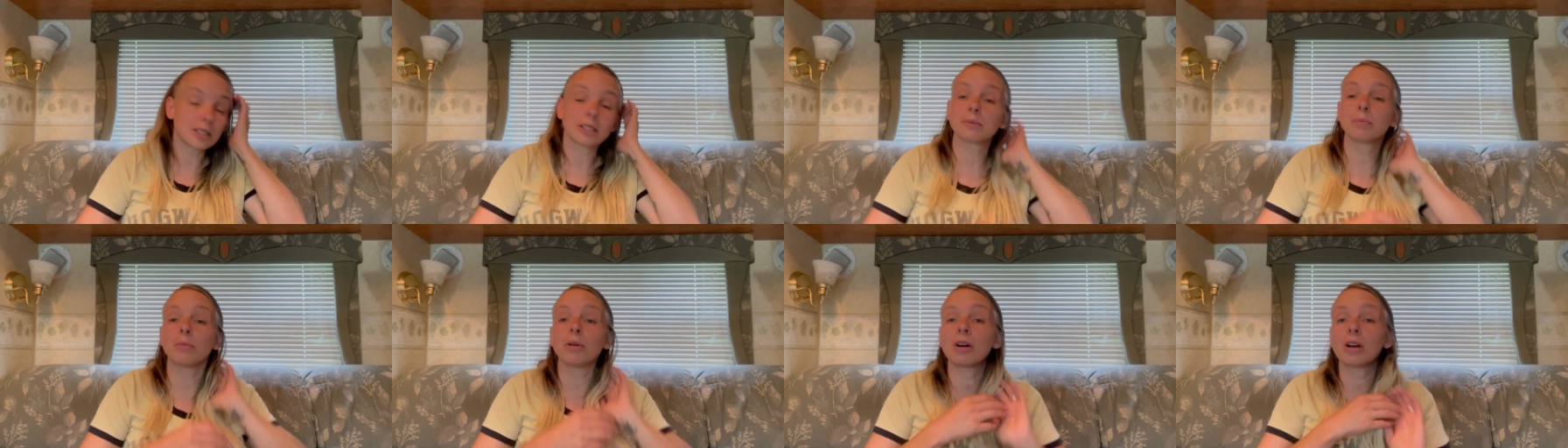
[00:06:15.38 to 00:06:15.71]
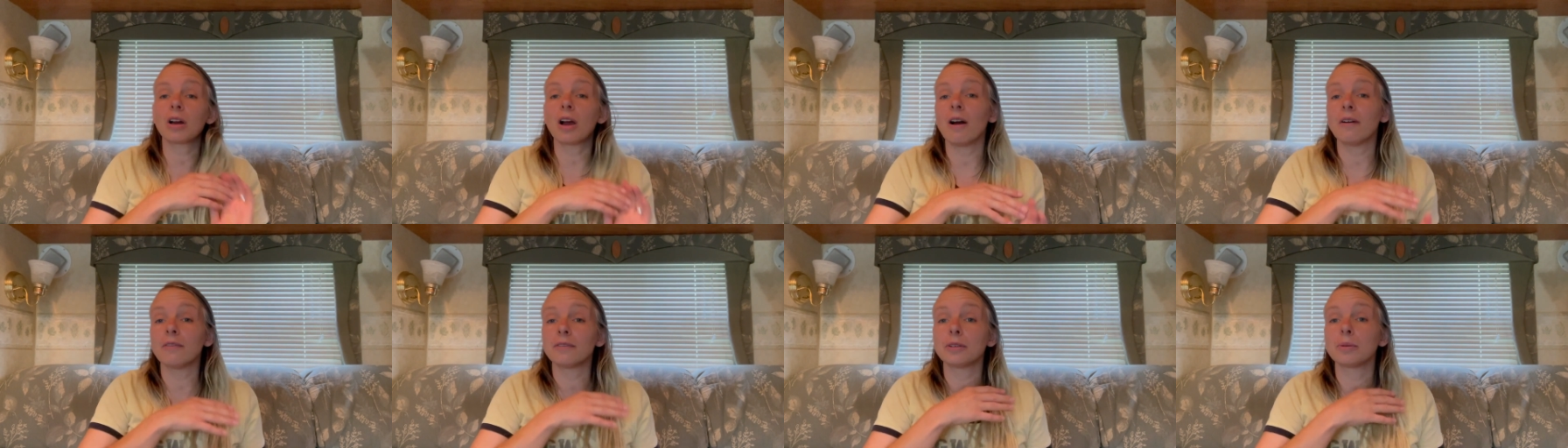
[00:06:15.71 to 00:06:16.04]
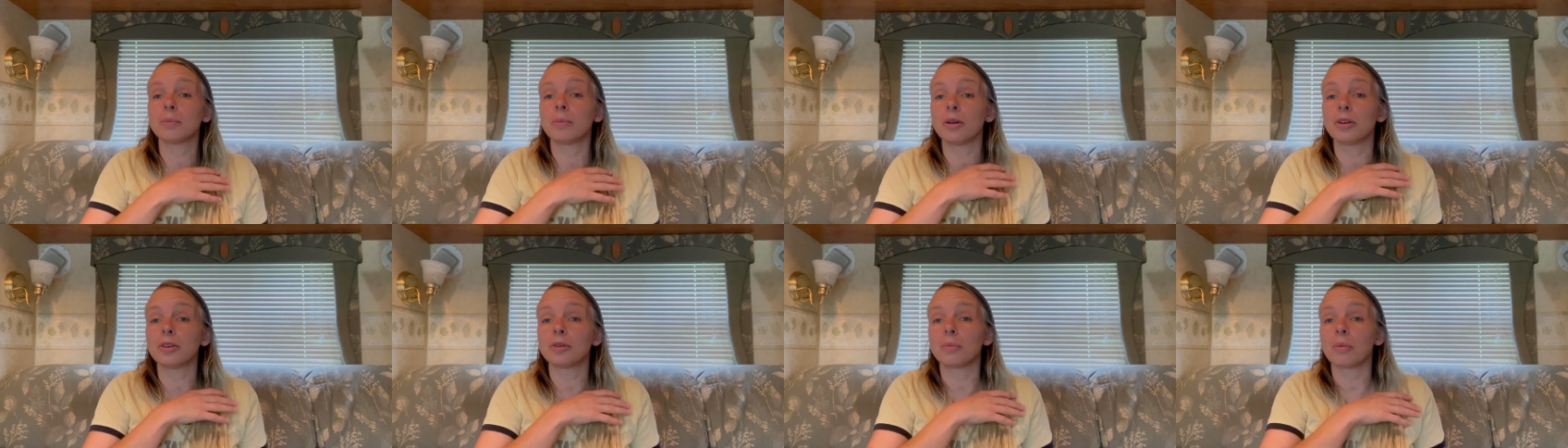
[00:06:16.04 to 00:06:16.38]
it's more
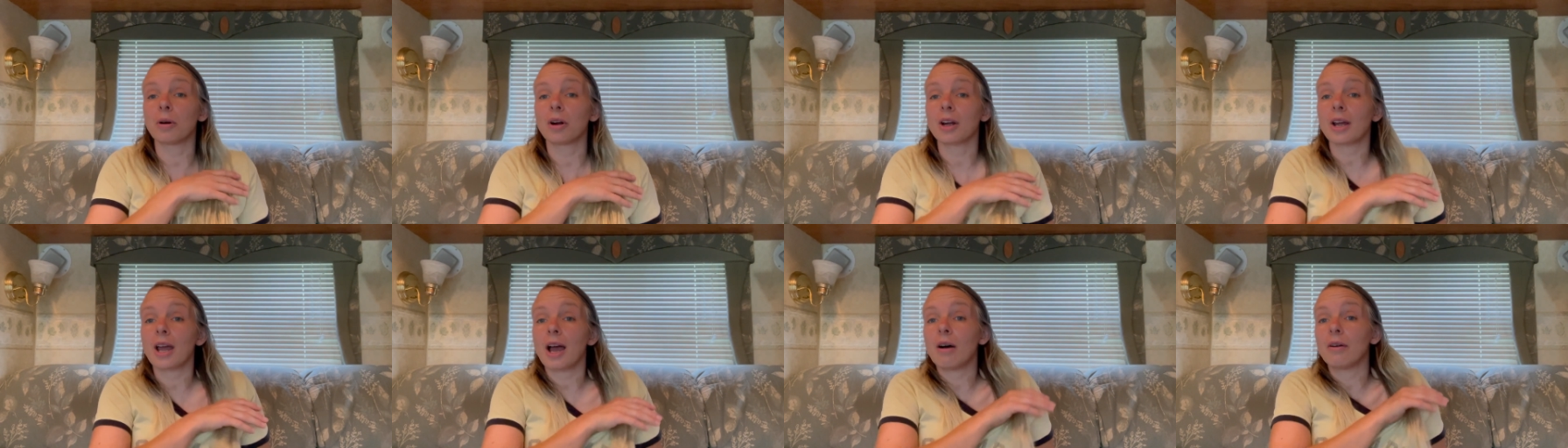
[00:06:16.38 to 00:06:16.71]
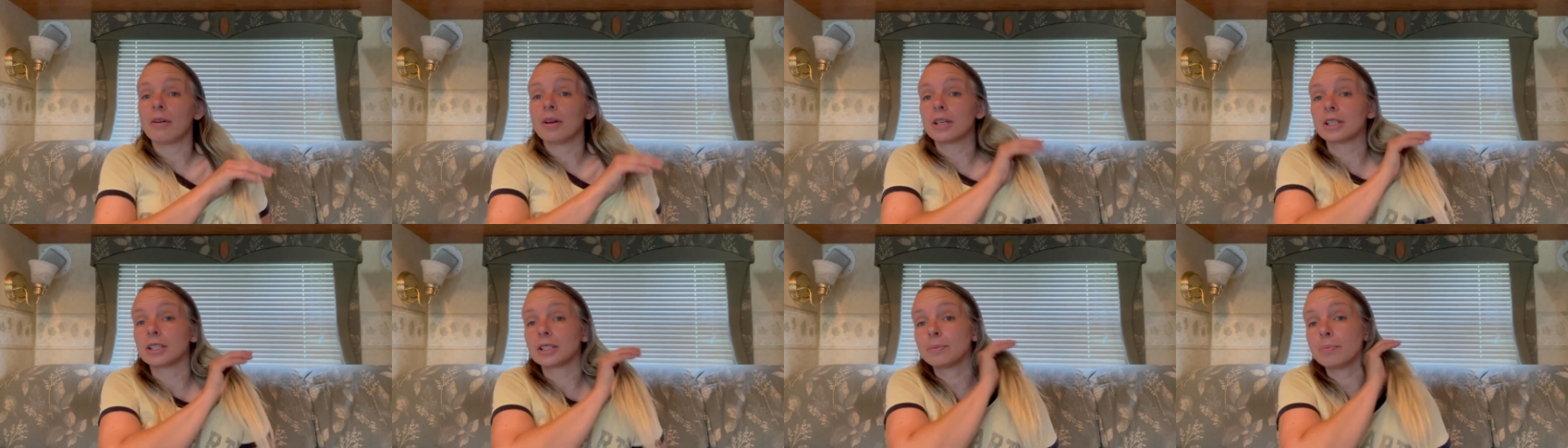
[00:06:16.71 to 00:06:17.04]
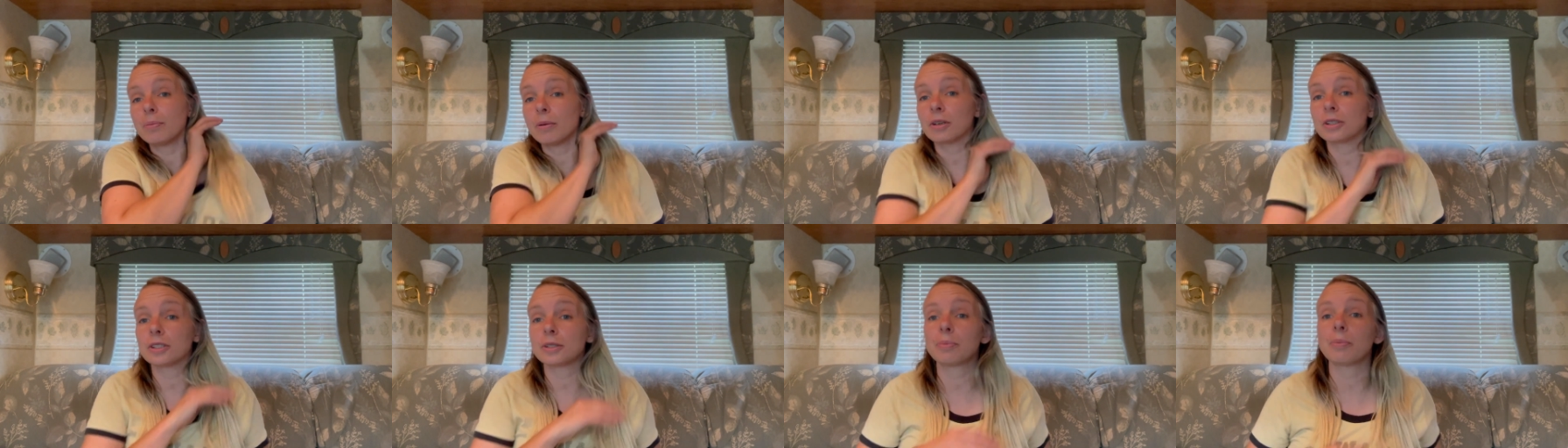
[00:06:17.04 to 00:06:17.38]
comfortable to work out in a
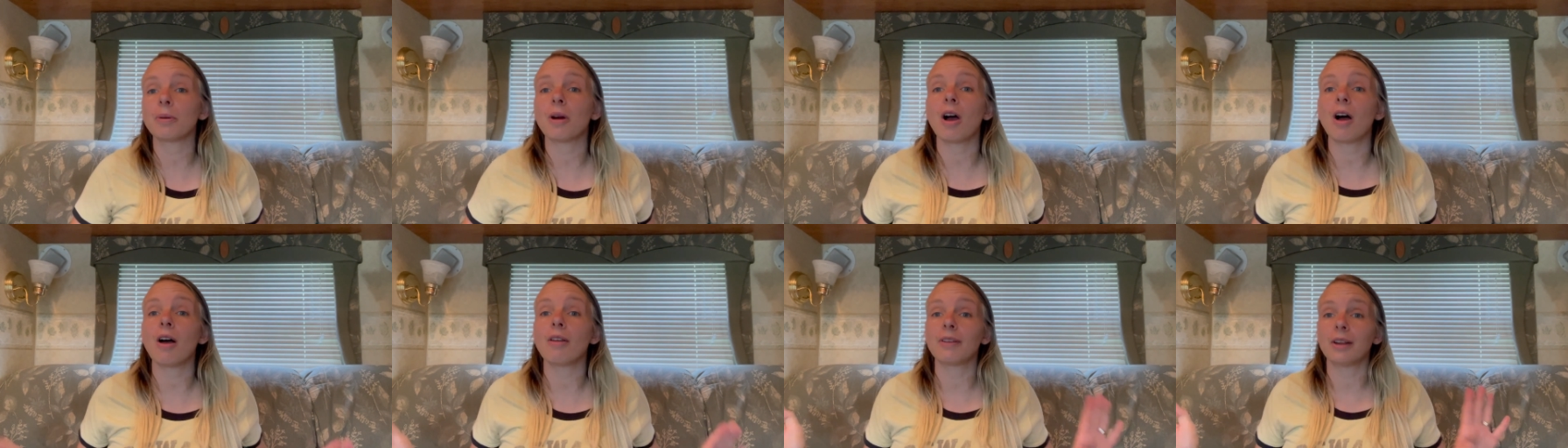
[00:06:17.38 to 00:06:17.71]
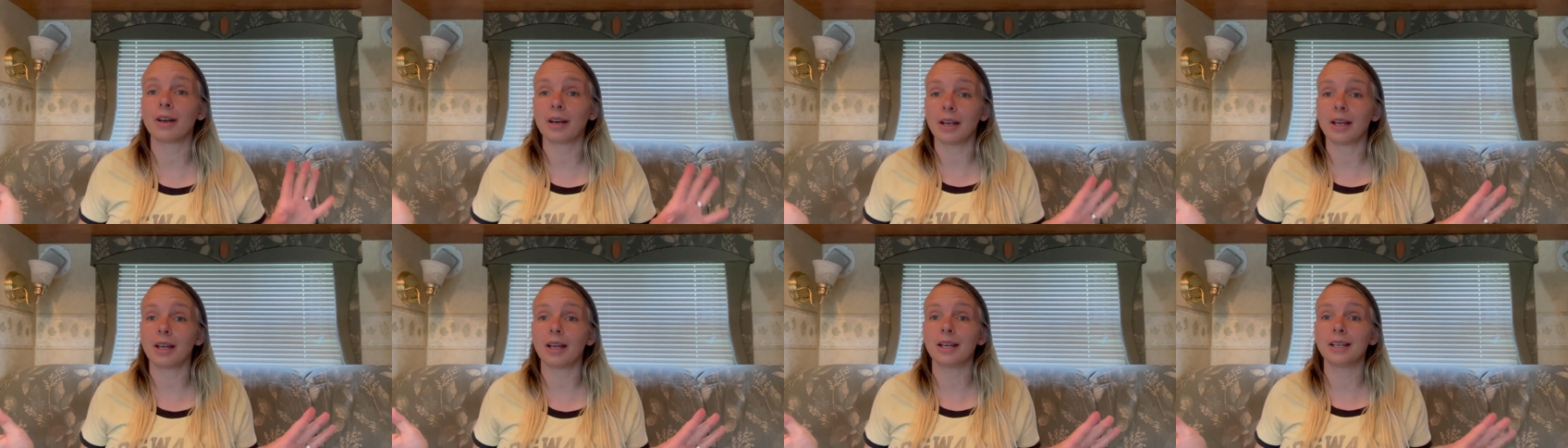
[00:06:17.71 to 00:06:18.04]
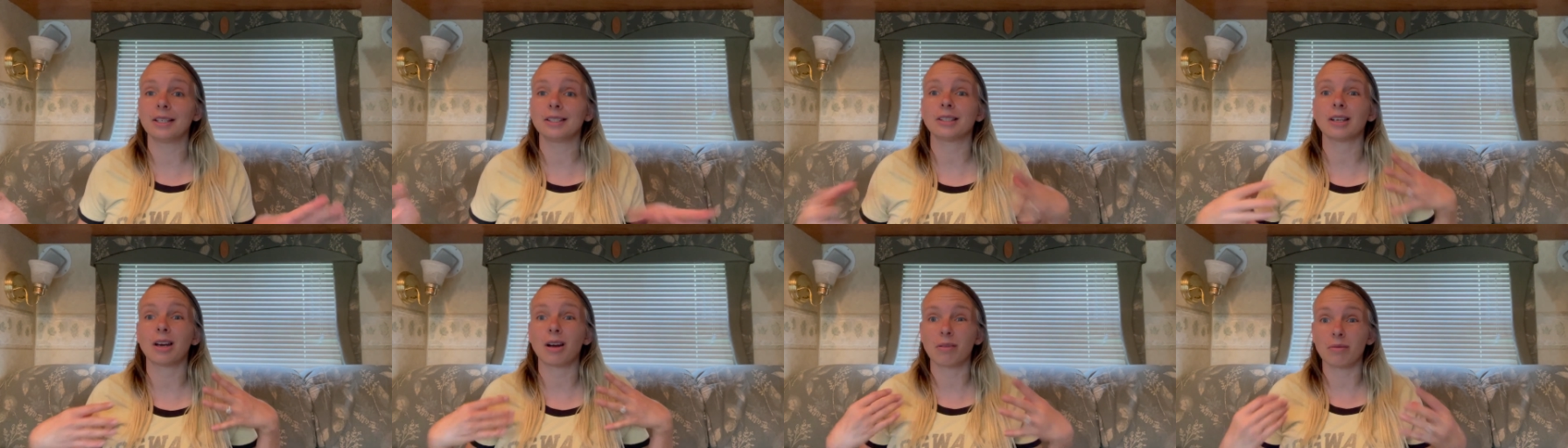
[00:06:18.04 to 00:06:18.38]
sports bra than it
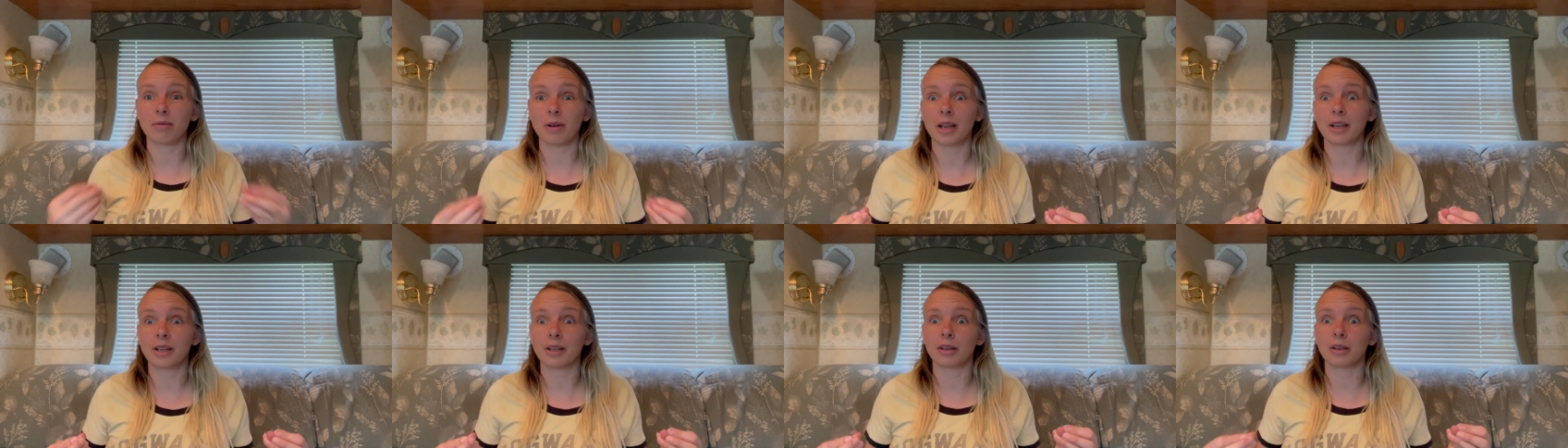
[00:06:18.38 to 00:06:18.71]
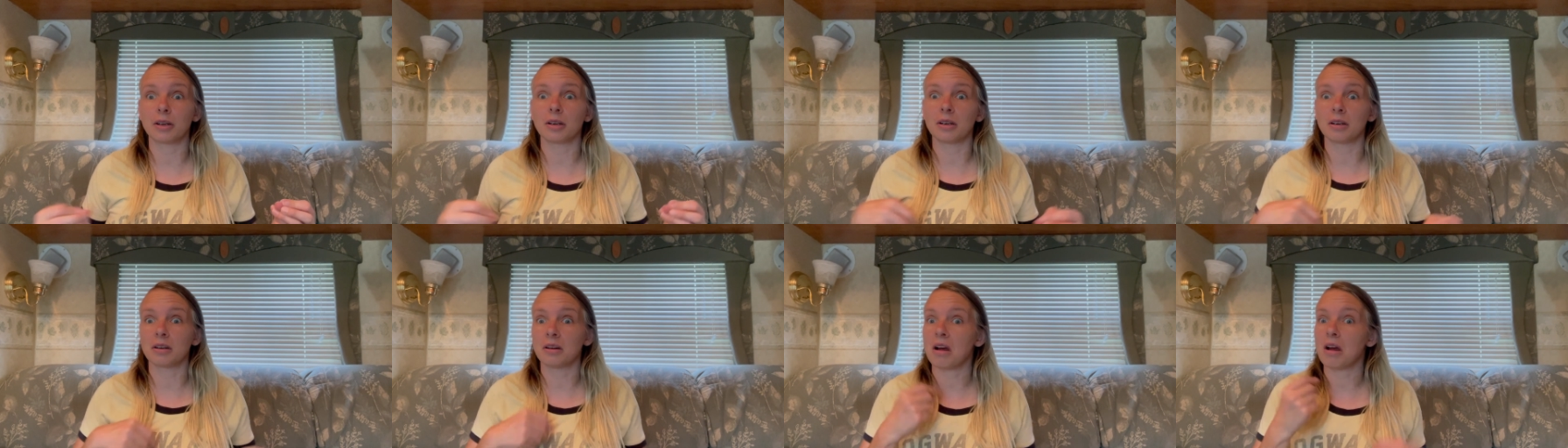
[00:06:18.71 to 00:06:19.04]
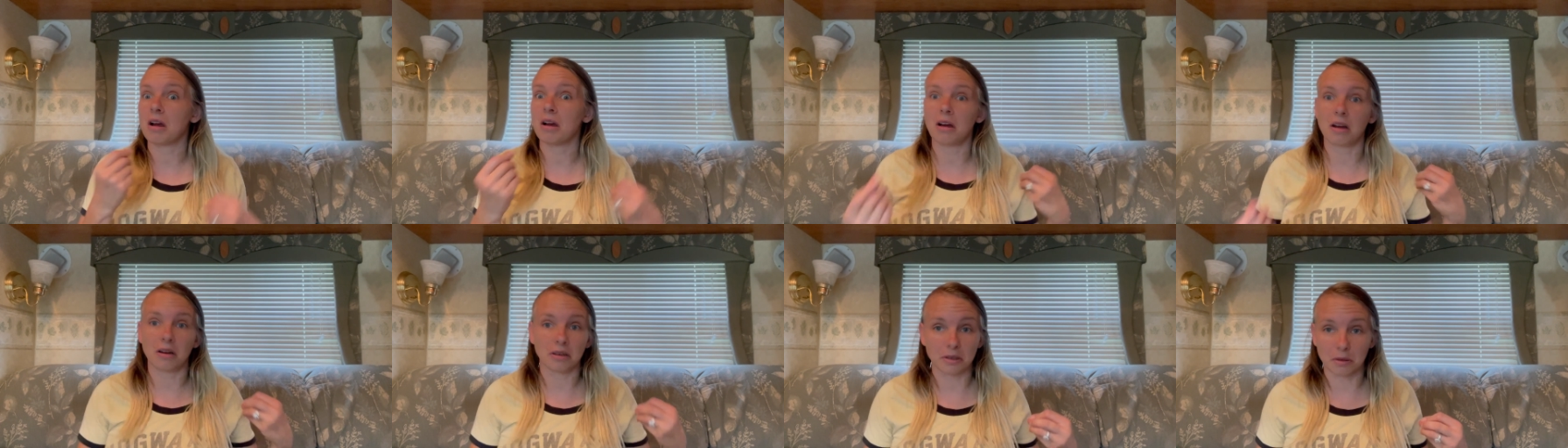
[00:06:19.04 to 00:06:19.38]
is a regular
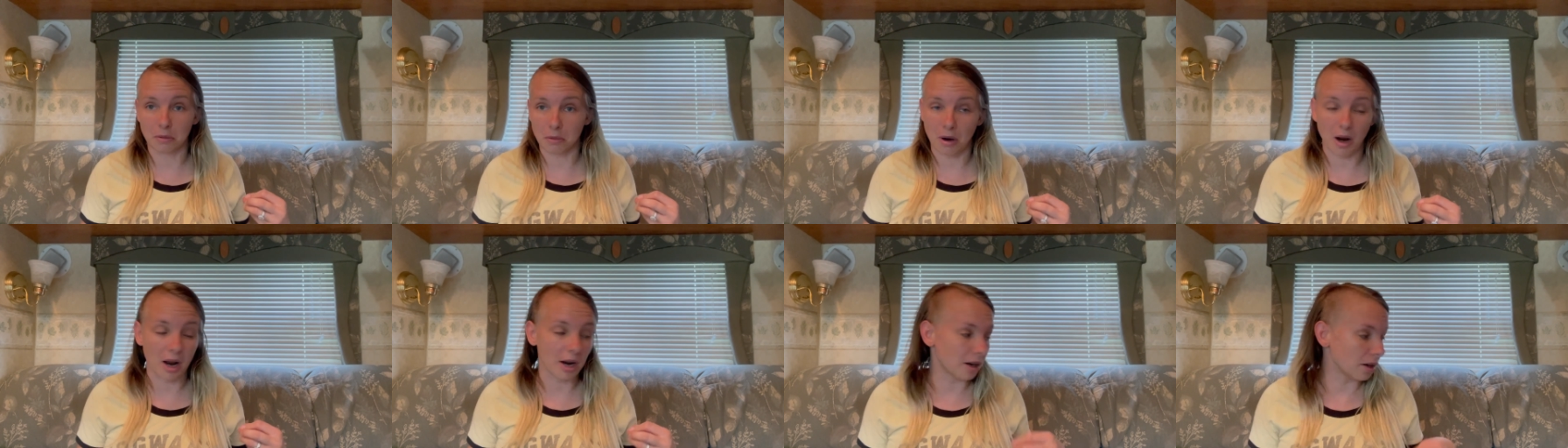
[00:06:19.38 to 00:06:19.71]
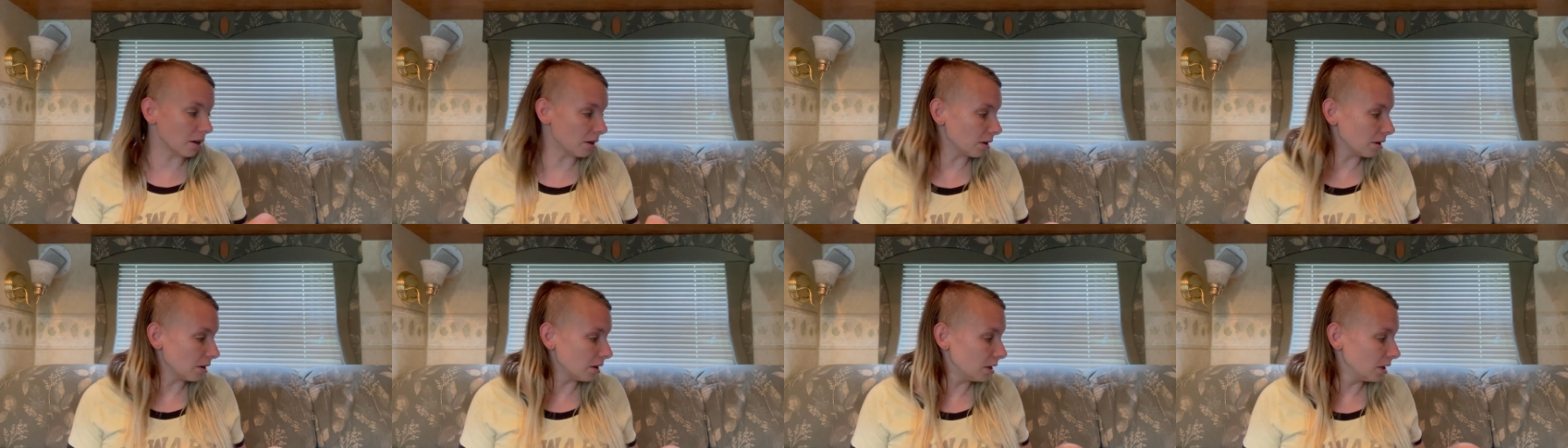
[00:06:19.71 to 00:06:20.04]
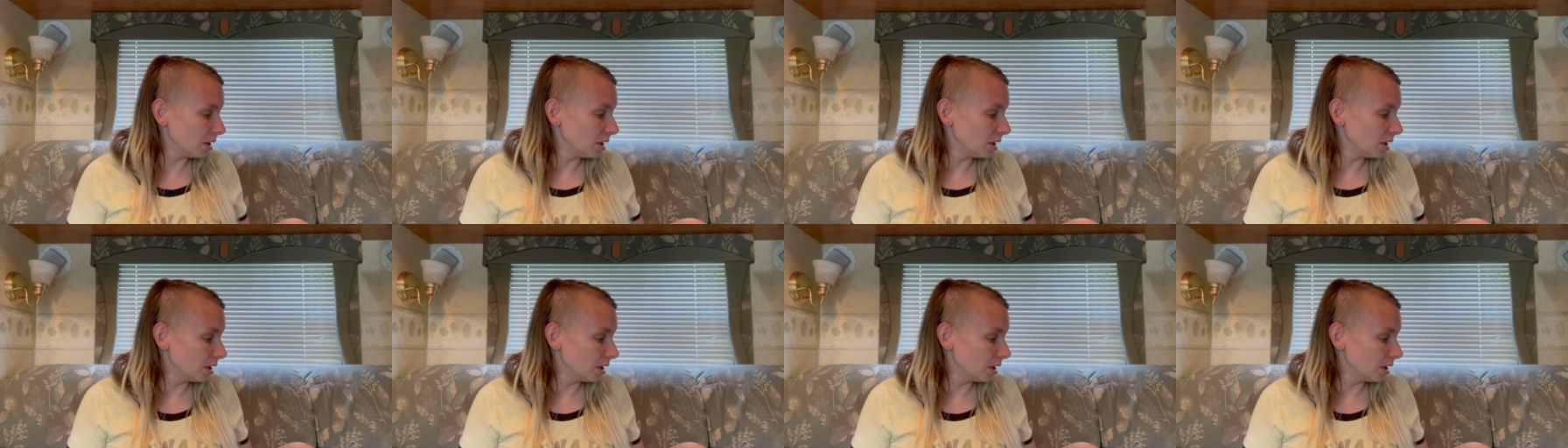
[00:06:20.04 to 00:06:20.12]
underwire